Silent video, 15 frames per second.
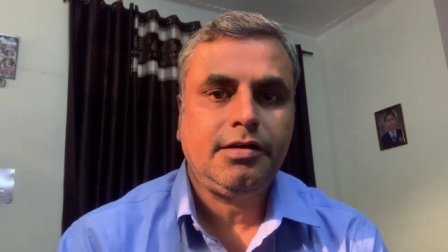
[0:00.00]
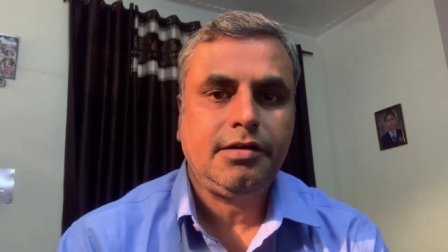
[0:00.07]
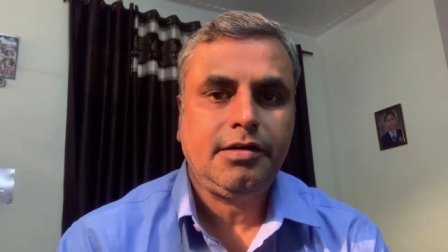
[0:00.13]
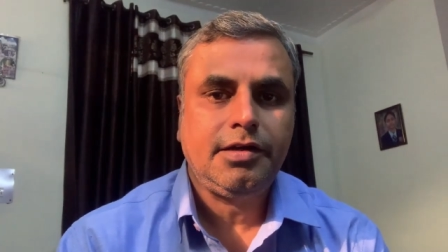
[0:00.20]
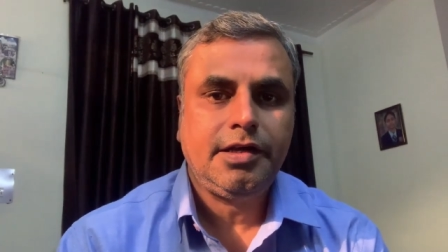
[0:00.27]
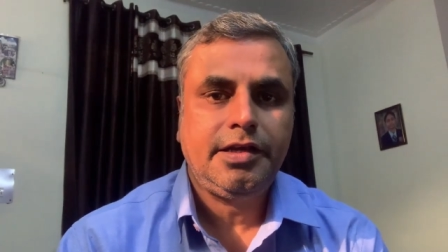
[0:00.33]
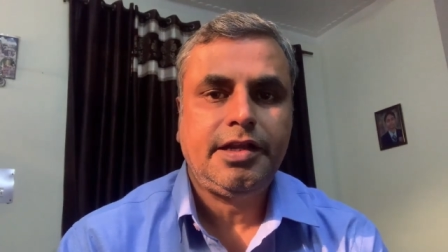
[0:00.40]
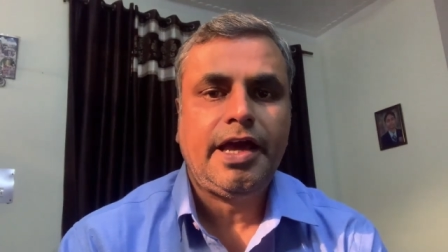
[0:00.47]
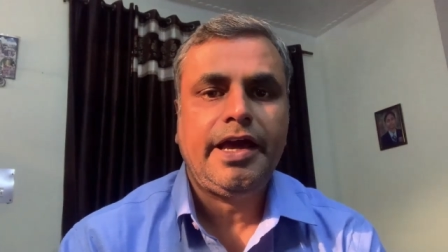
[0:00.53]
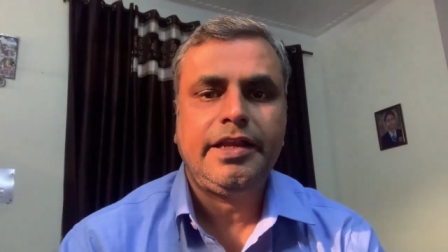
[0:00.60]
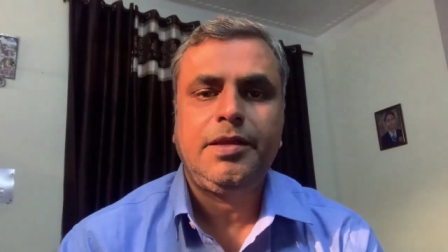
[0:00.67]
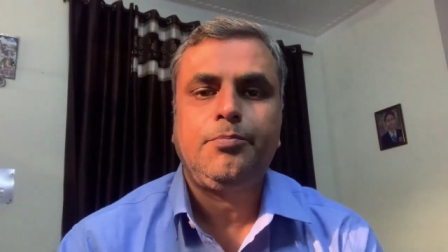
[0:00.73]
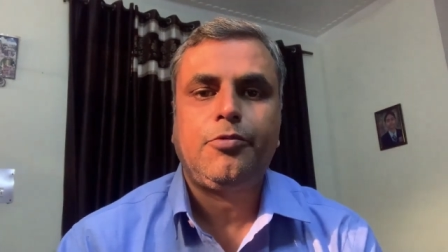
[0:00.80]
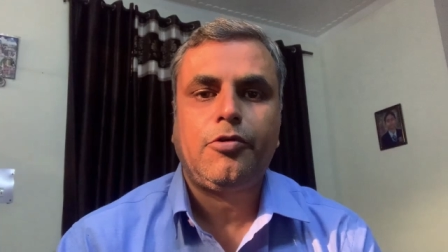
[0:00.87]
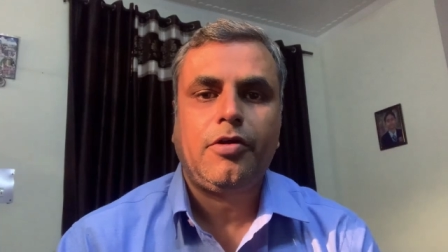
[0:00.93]
in any
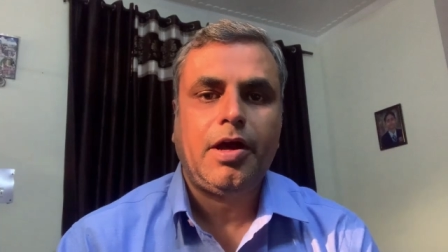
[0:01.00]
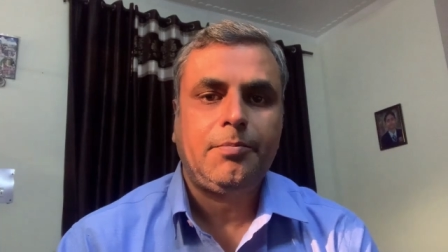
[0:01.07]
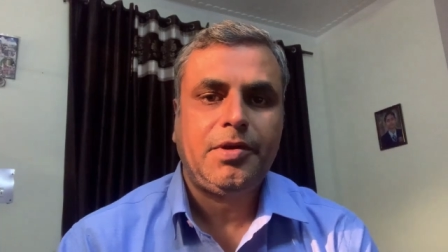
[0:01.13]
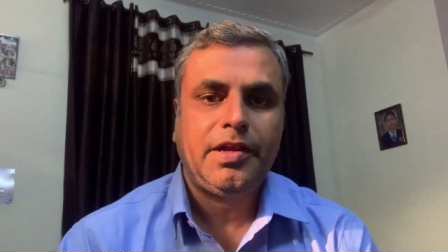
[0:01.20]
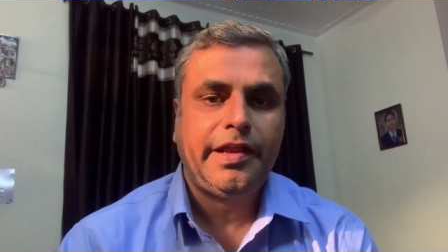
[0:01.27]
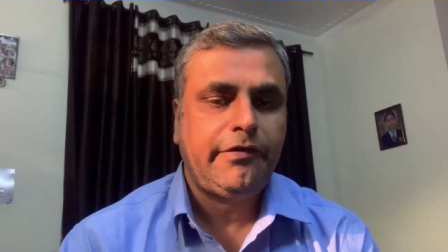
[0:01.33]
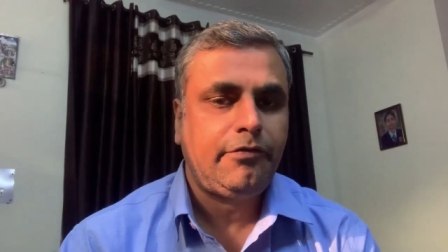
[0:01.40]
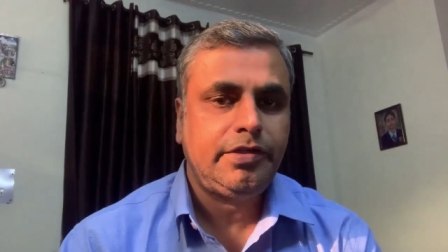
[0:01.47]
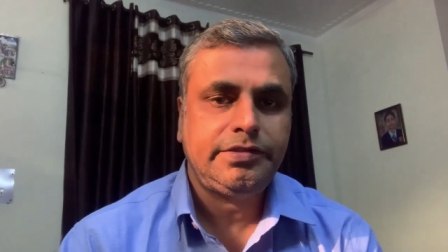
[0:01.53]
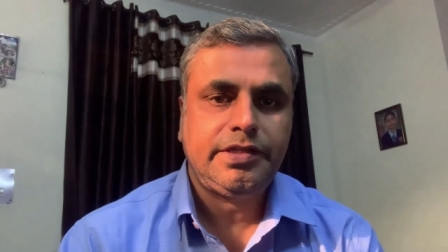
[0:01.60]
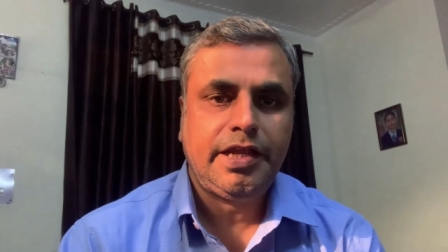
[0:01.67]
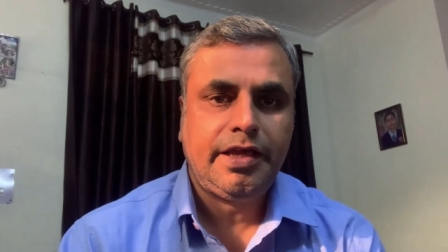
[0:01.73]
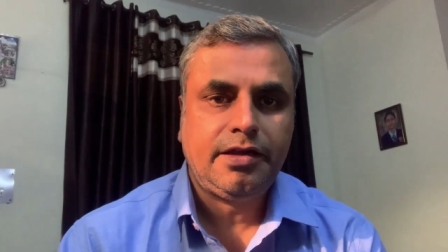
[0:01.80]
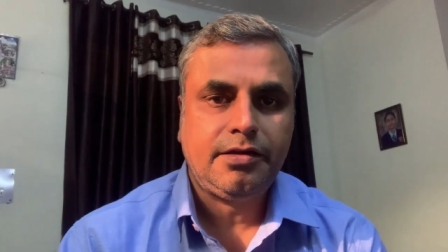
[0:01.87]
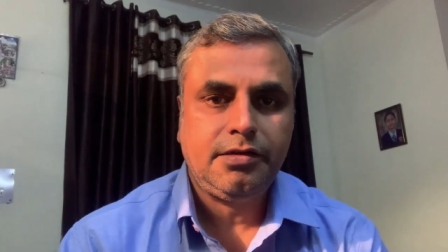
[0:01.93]
programming language
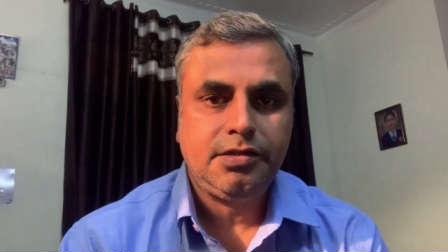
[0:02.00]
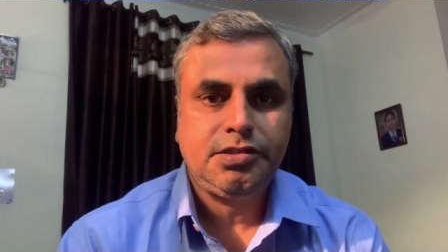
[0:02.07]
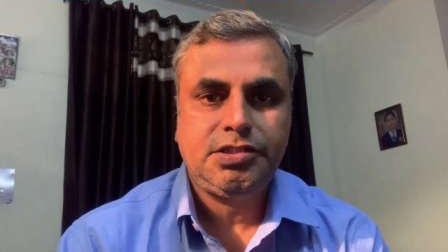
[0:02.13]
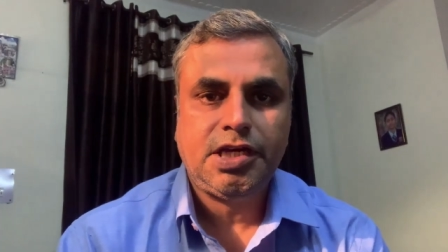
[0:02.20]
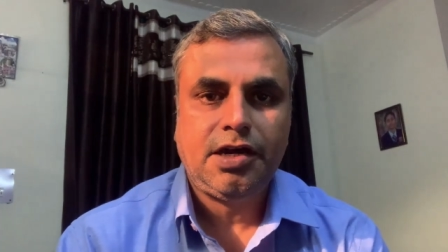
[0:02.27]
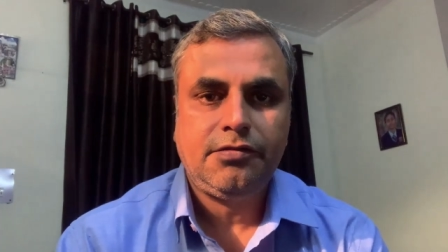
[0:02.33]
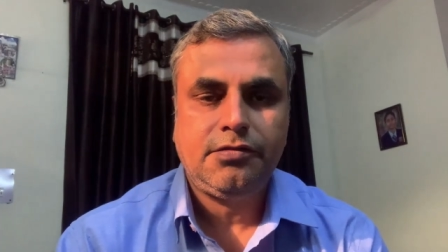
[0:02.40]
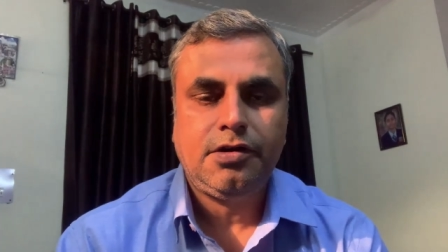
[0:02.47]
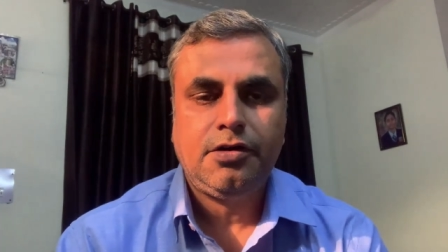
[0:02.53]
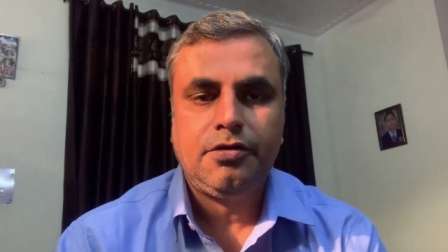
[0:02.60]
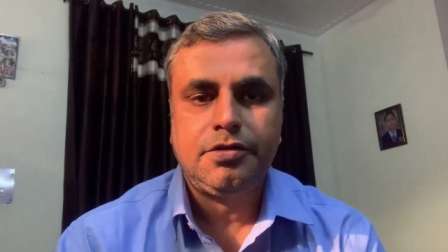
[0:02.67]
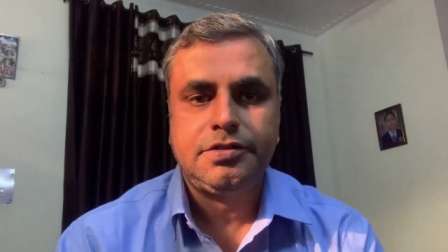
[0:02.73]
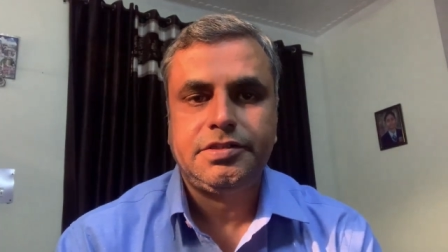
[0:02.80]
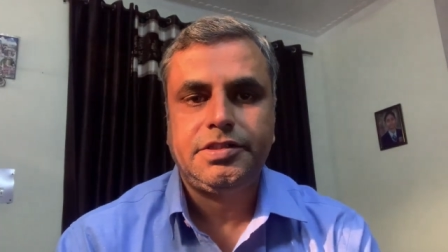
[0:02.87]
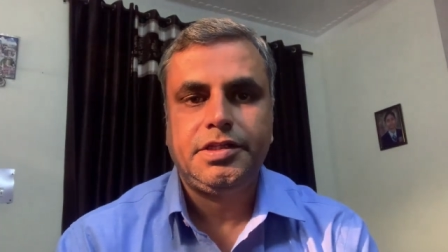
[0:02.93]
like Java or
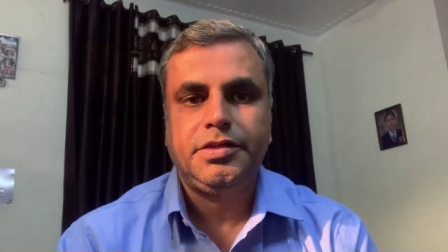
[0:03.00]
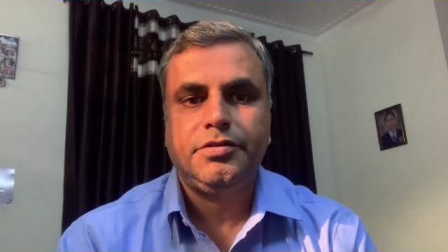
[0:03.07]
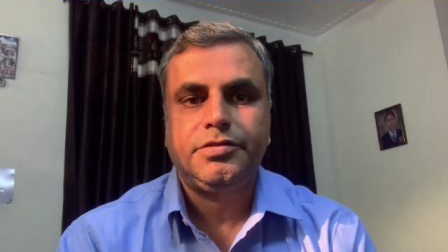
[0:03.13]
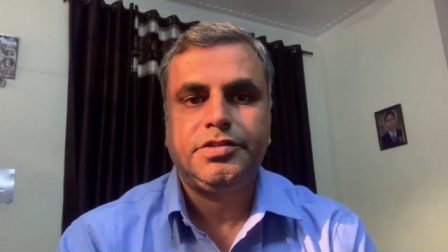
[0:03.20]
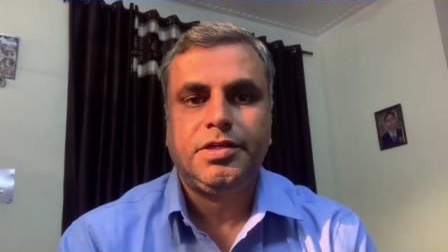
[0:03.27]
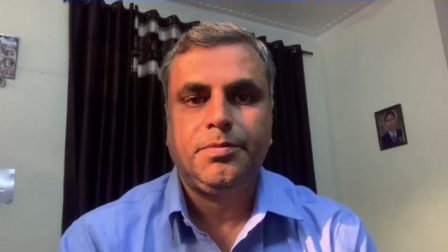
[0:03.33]
C or C++.